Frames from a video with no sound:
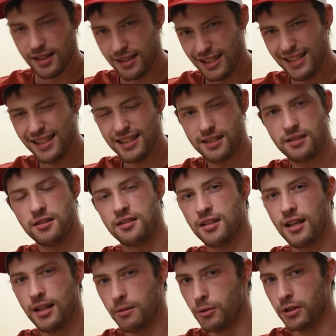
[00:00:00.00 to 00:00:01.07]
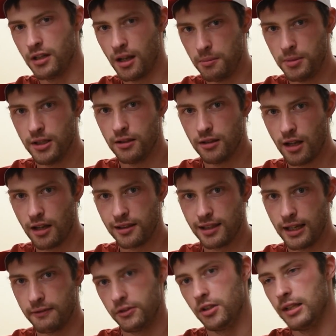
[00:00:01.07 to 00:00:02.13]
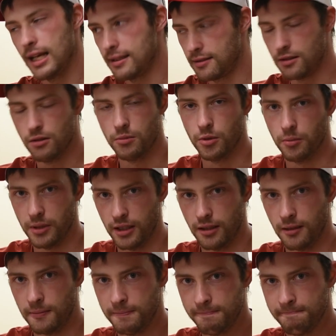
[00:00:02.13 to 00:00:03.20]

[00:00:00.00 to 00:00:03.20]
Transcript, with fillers: Needless to say, there would not be a lot left of that snowmobile.